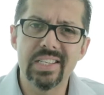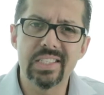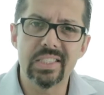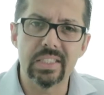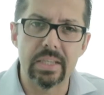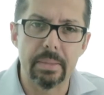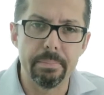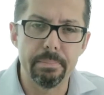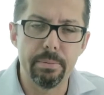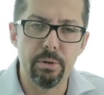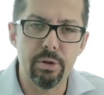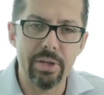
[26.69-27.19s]

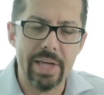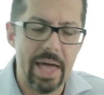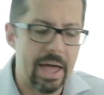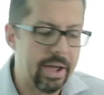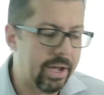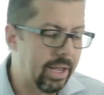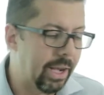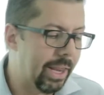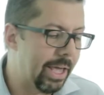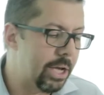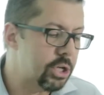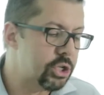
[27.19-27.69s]
simple
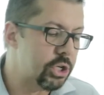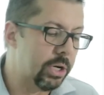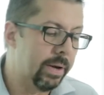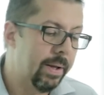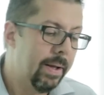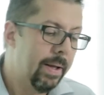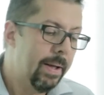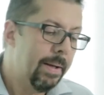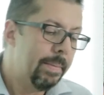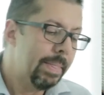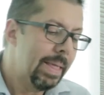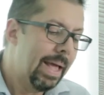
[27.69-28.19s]
calculation.
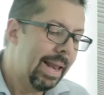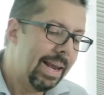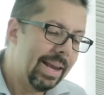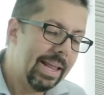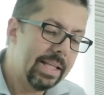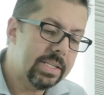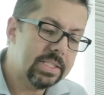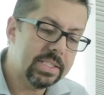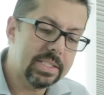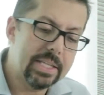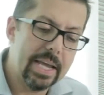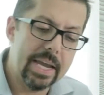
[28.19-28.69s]

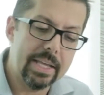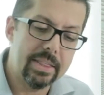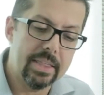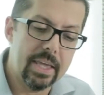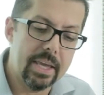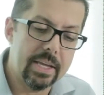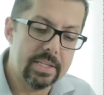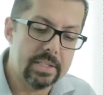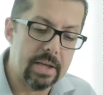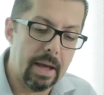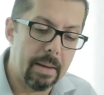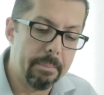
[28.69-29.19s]
Let's take the
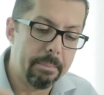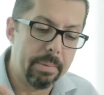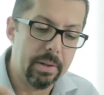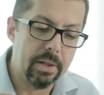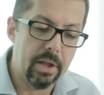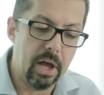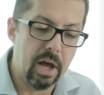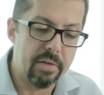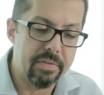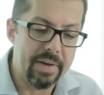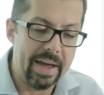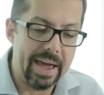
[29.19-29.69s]
example
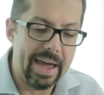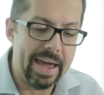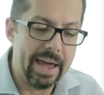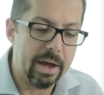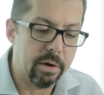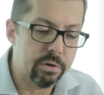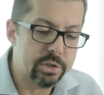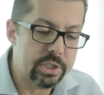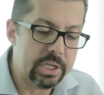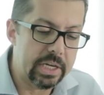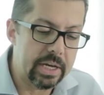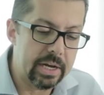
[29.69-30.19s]
of a
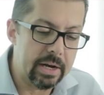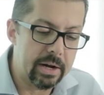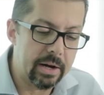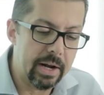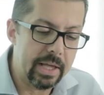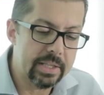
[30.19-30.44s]
house here.